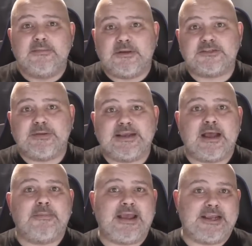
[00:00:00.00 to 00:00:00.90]
must pick
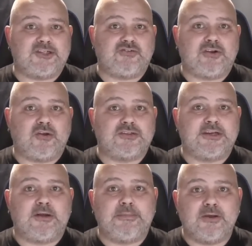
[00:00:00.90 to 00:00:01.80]
up that extra cost
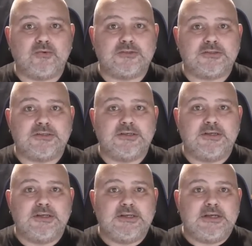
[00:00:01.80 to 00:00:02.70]
in our bills.
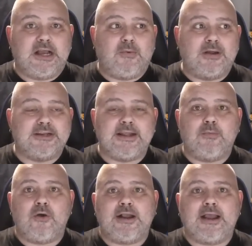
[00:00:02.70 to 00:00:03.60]
I wonder
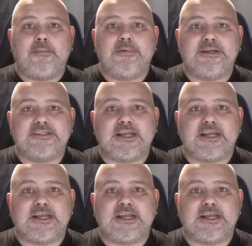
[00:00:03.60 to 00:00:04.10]
then why companies